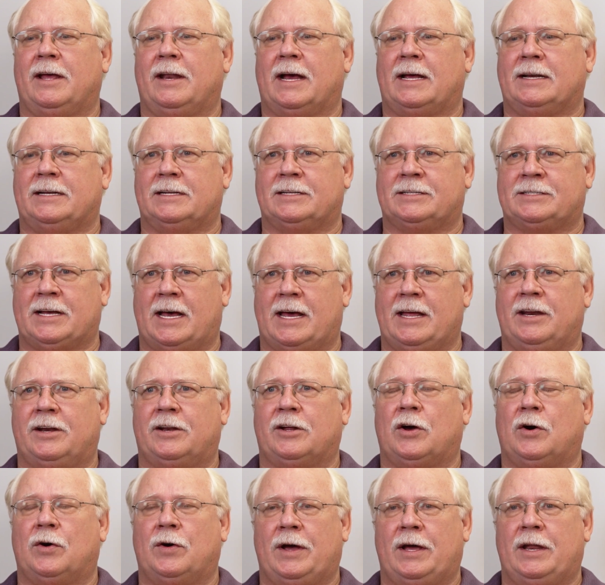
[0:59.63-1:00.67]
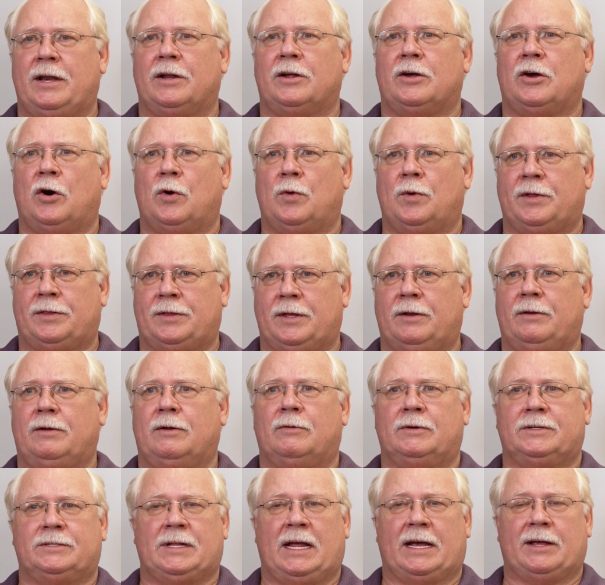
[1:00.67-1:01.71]
I decided to go ahead and go with it. It
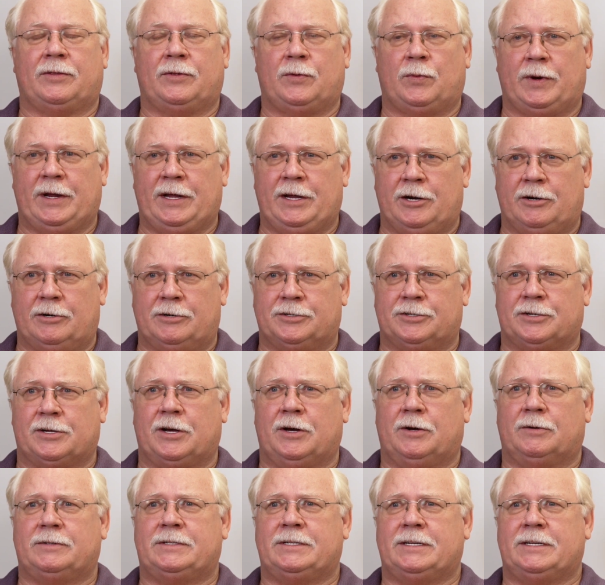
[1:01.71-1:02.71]
was like 3 years ago